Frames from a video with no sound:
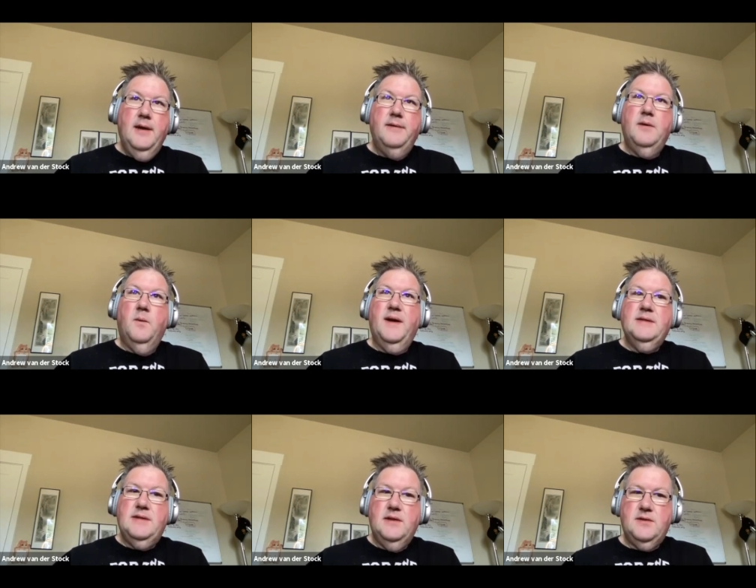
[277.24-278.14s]
the
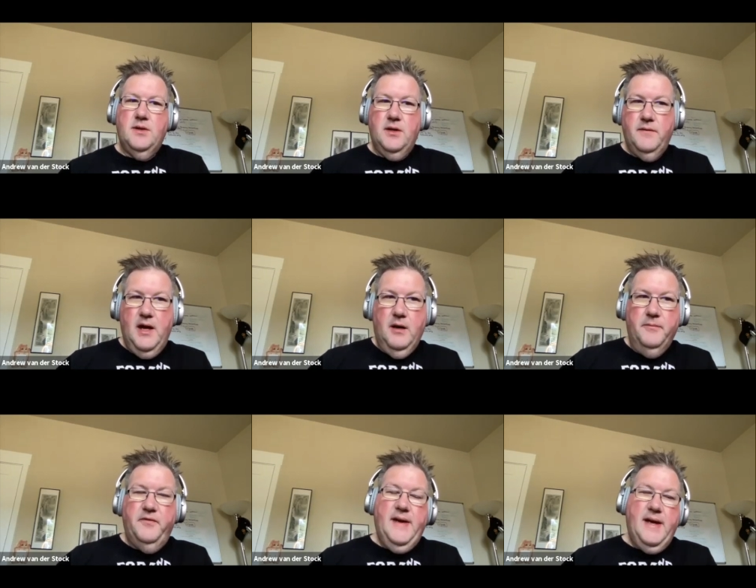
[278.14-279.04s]
ones that sort of
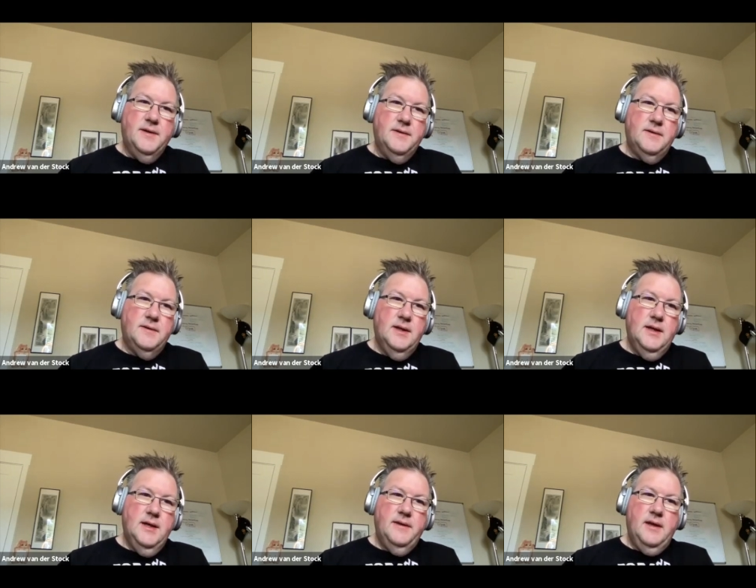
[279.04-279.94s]
helped found
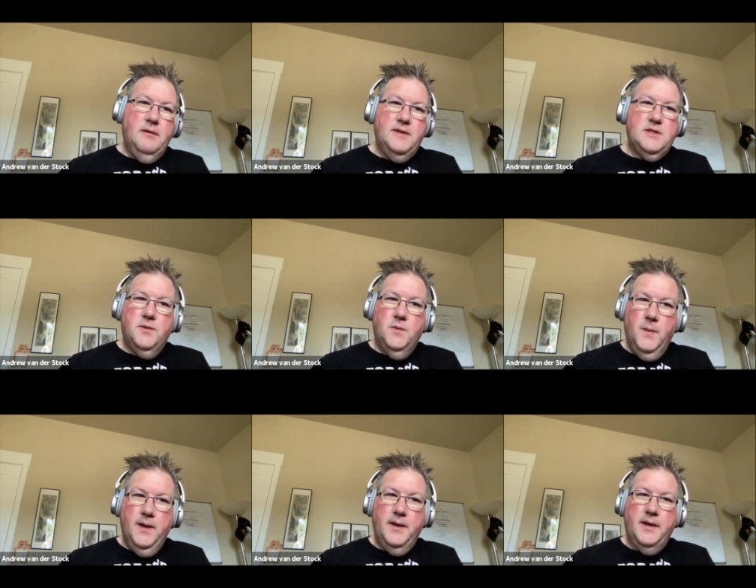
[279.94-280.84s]
the original
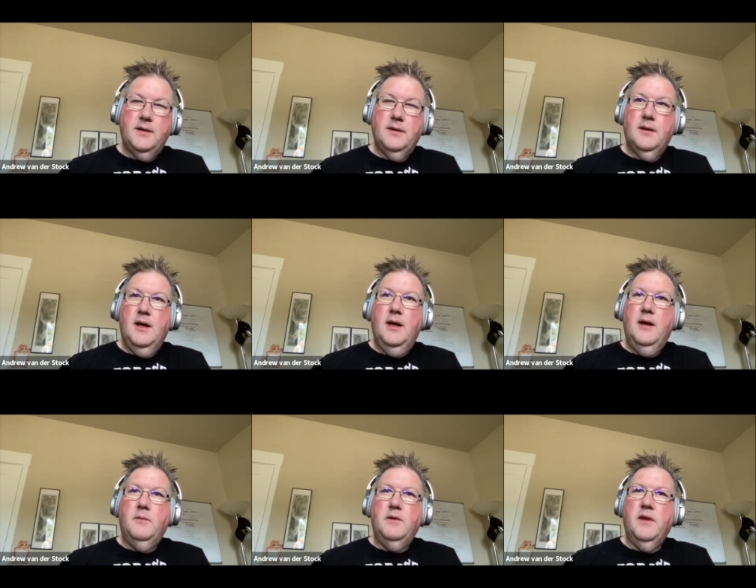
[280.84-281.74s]
work
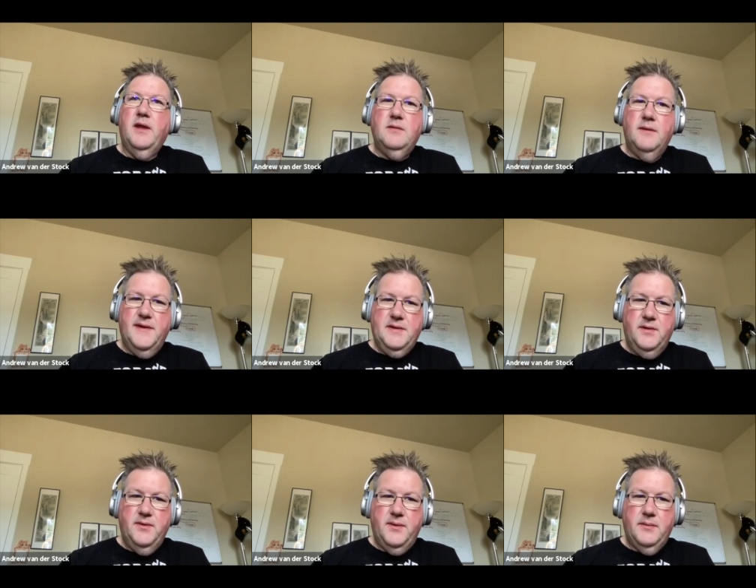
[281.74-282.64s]
uh, were like
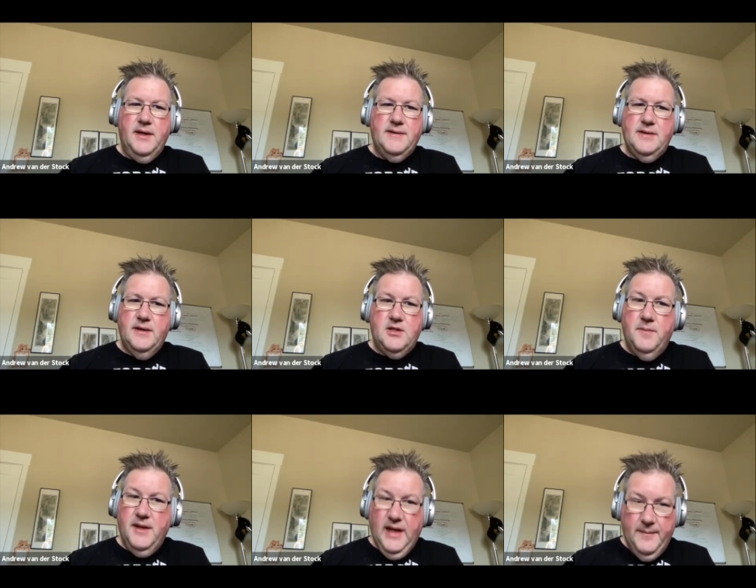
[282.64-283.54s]
2003. So they should
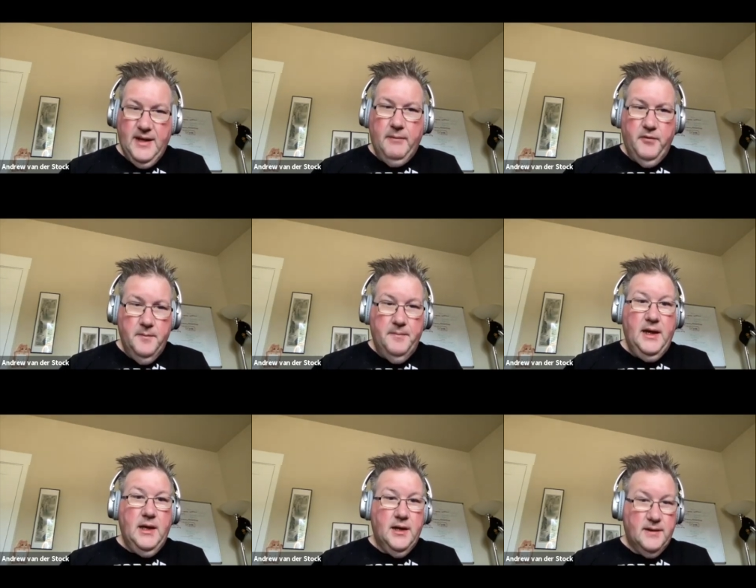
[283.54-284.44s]
be coming up for
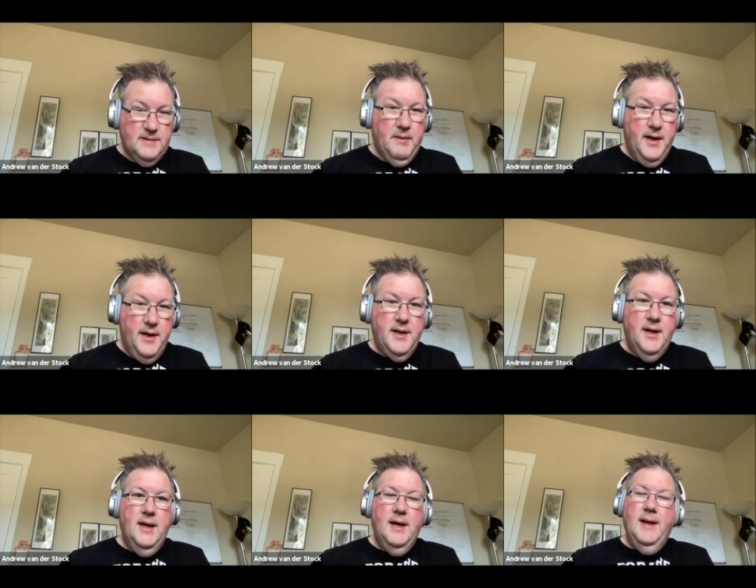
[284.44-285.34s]
being expired.
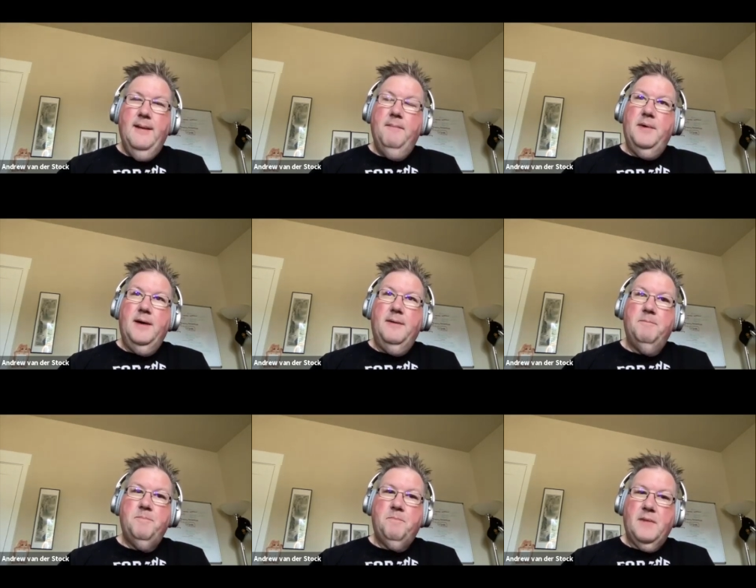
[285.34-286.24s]
But
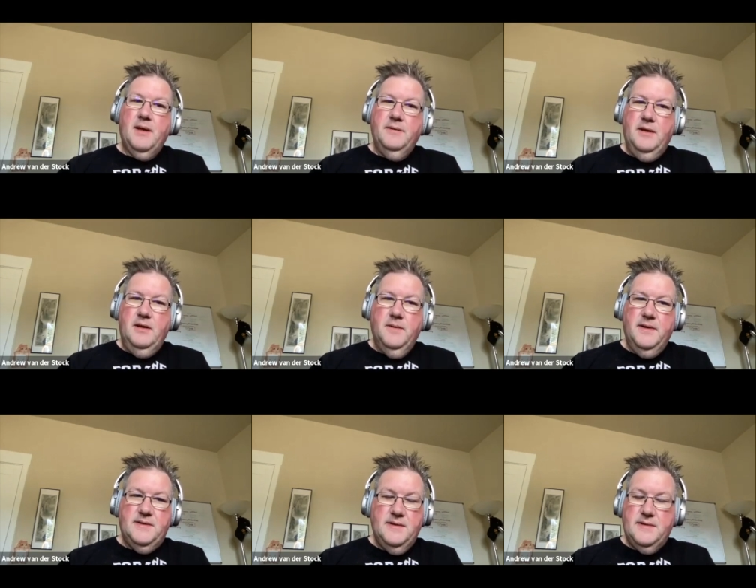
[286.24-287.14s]
the
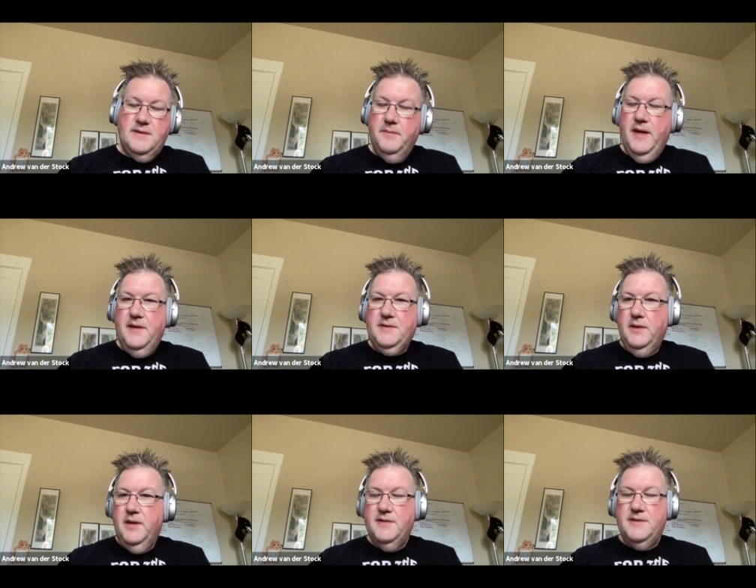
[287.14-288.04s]
US system has a
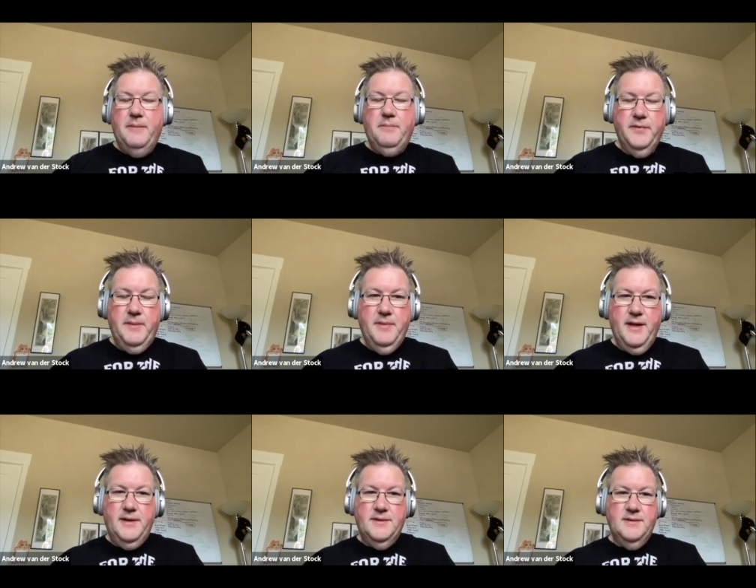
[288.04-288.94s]
lot of submarine
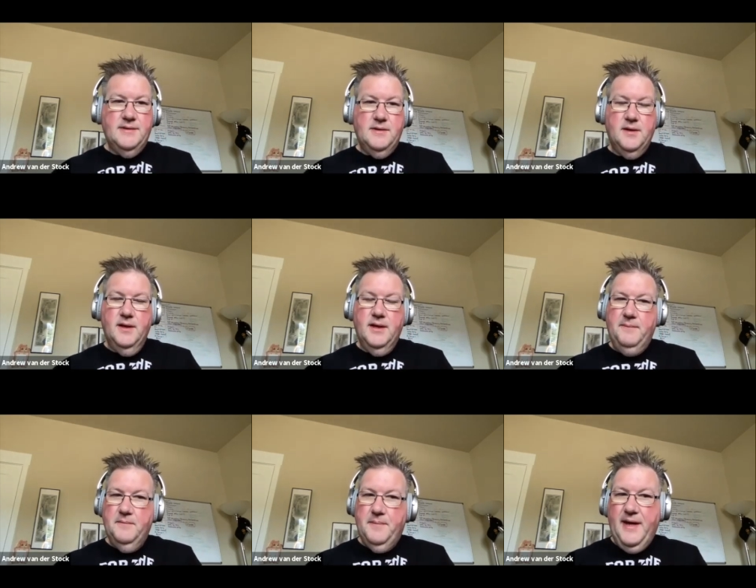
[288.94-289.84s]
patents. You can
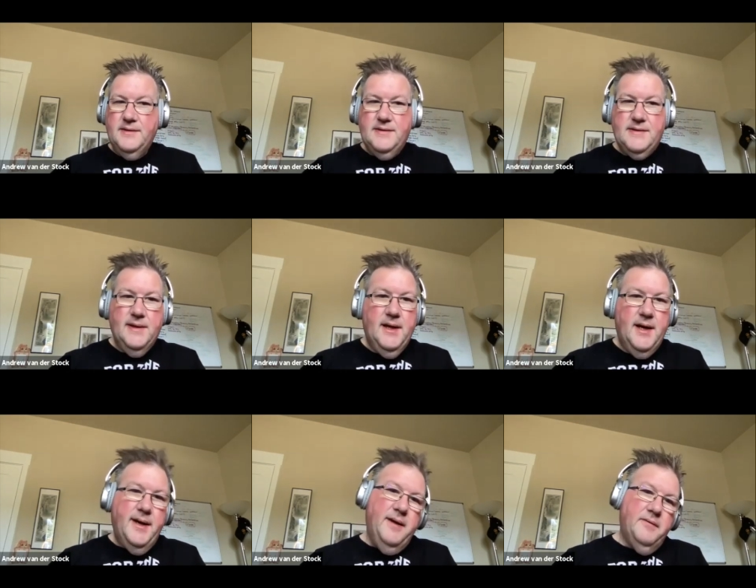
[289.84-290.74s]
keep patents
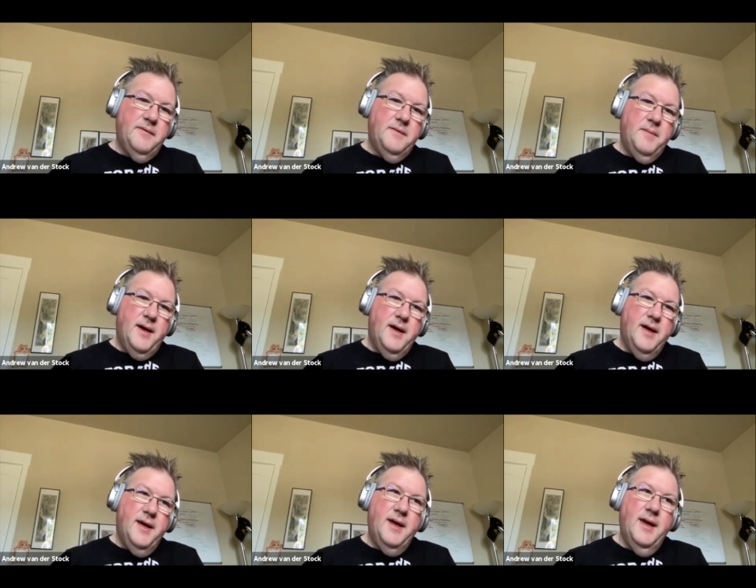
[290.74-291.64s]
alive
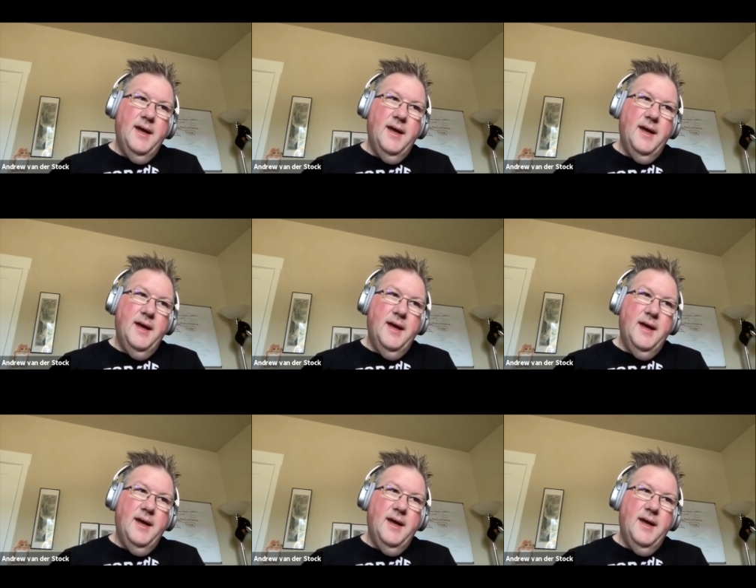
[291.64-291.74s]
by